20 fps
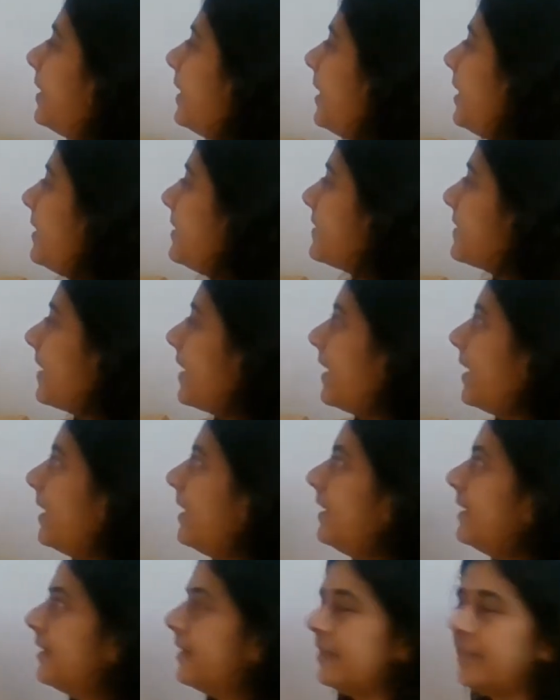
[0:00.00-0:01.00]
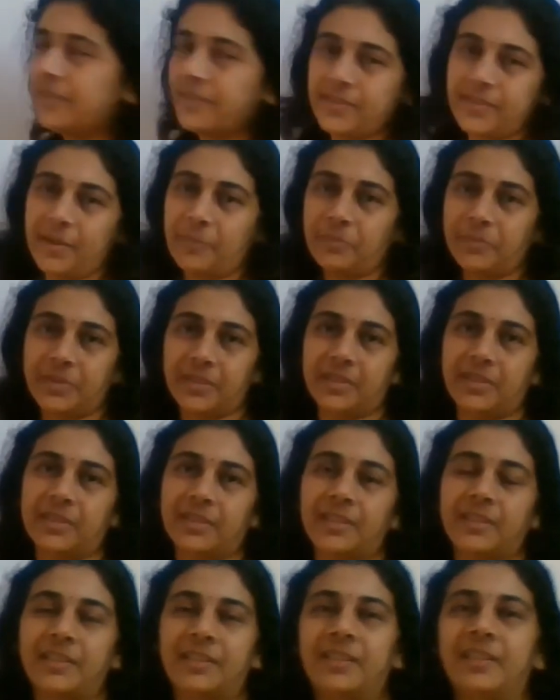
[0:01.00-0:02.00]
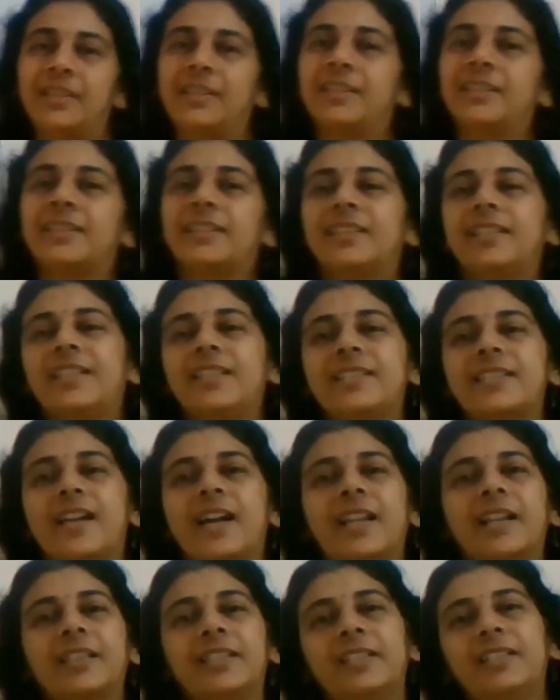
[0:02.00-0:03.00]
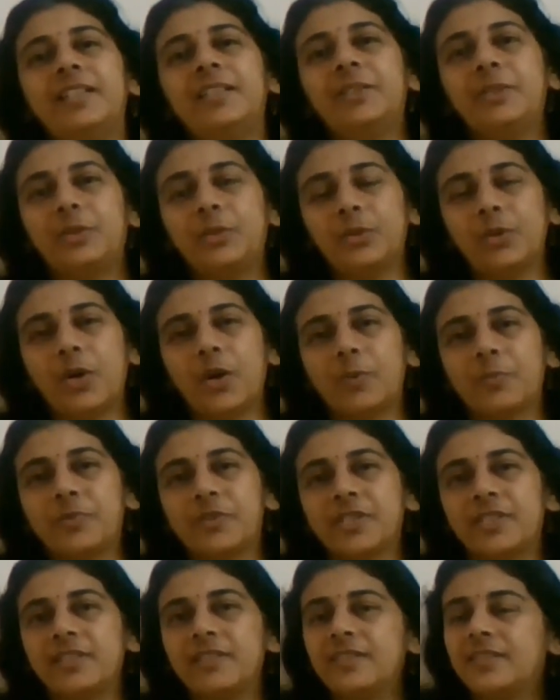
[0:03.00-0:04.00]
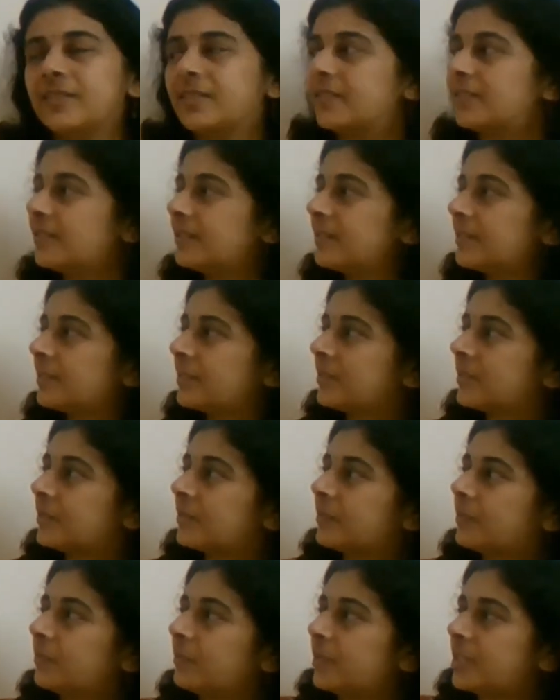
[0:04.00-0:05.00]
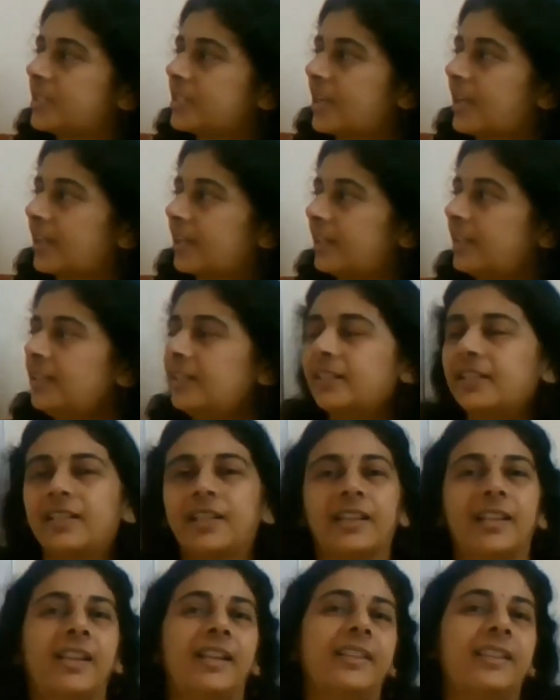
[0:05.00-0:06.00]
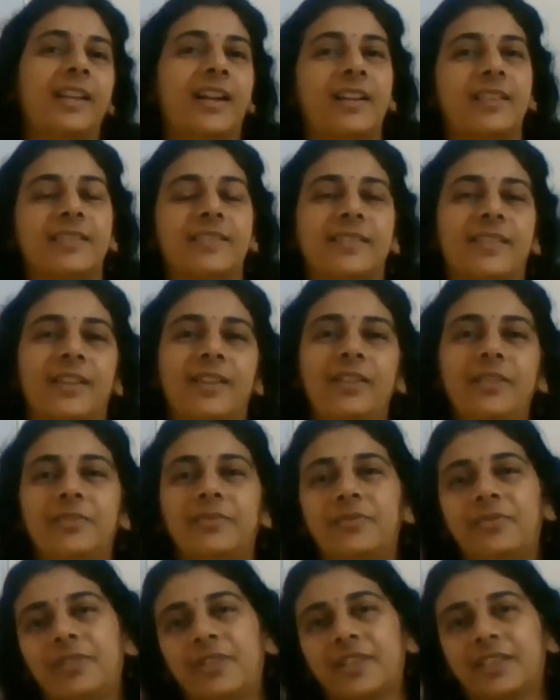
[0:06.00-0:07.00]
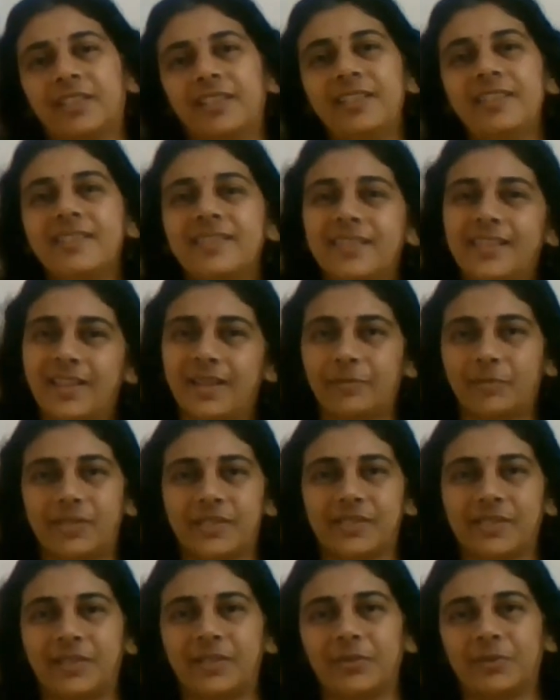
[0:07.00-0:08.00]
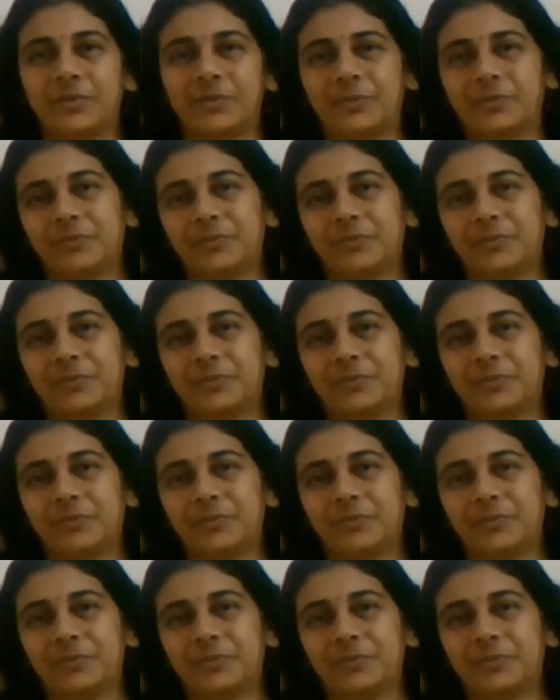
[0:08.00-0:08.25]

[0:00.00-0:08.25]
T cell receptor. These are the two options which are a correct answer for this MSQ.